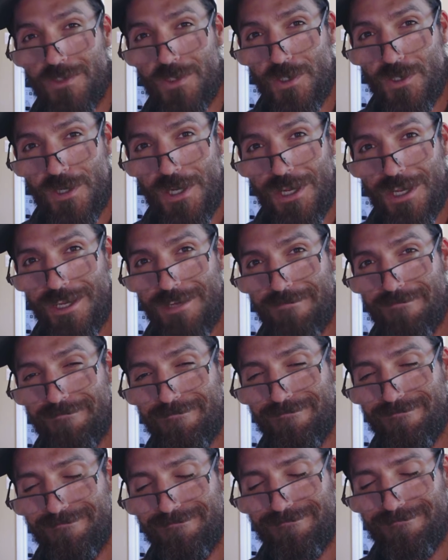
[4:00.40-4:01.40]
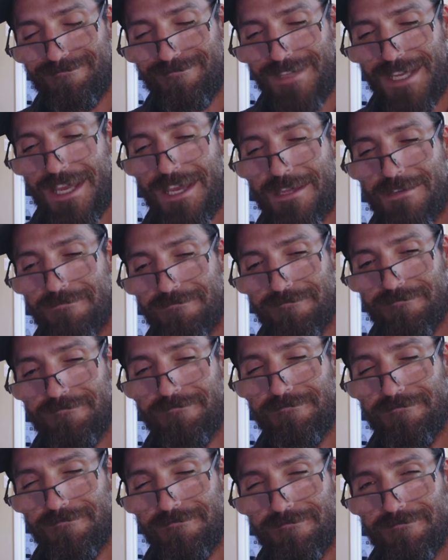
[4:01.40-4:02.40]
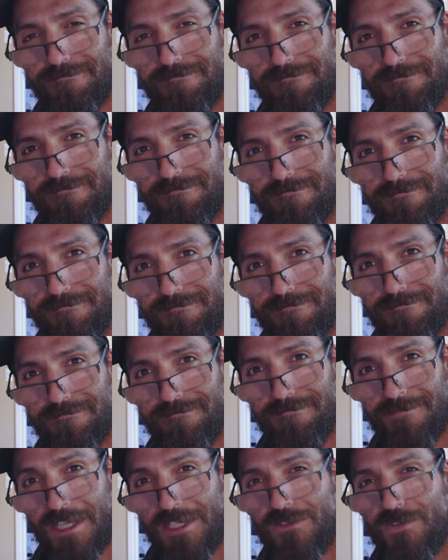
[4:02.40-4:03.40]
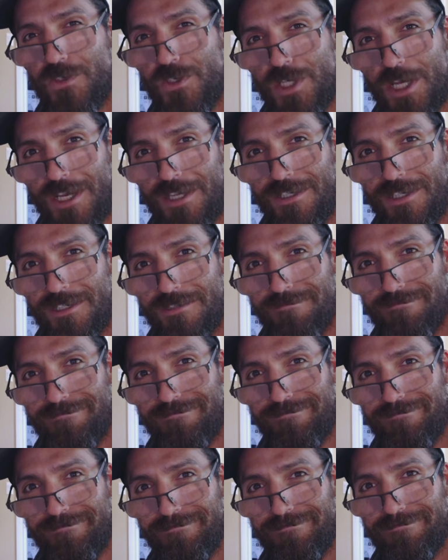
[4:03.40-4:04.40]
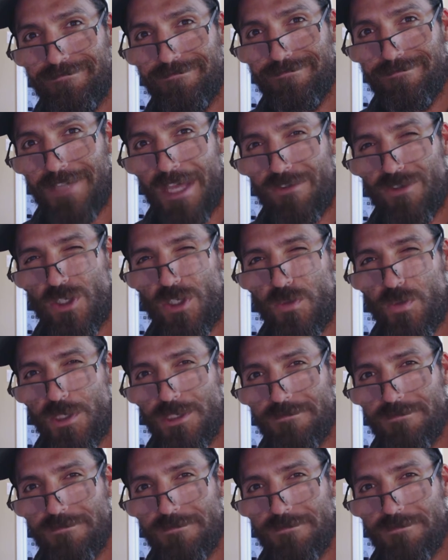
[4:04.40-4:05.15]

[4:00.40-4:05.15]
of your day. And thanks for checking in. Have a good